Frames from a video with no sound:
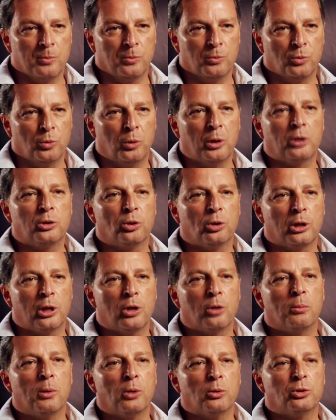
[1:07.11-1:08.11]
We were
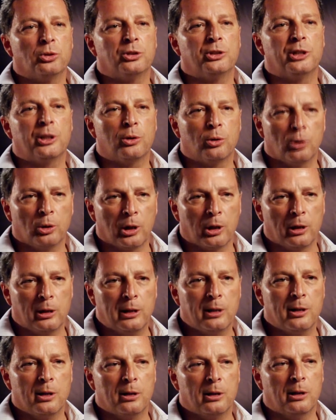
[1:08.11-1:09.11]
talking about
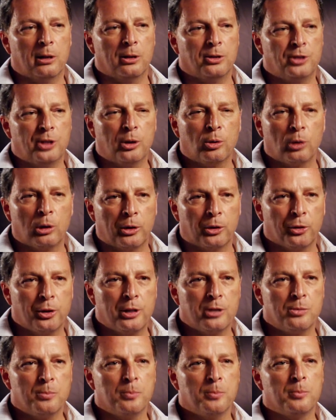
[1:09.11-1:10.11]

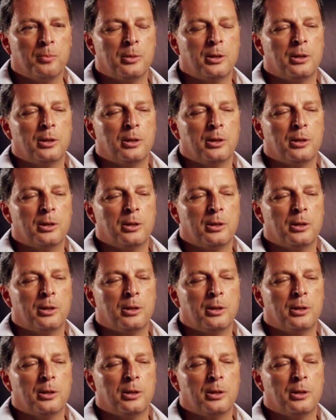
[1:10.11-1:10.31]
secularism